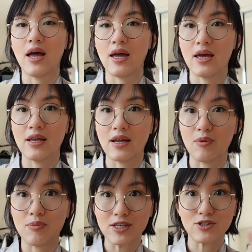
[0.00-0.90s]
and I'll
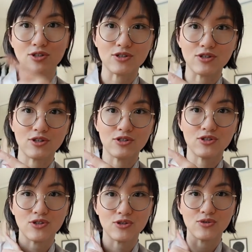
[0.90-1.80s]
make sure
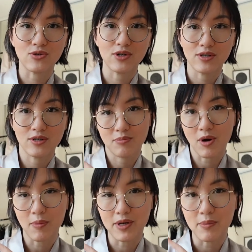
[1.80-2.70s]
to
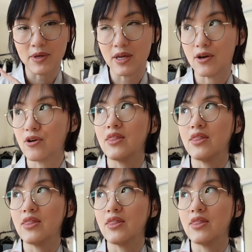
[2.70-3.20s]
pop it up here.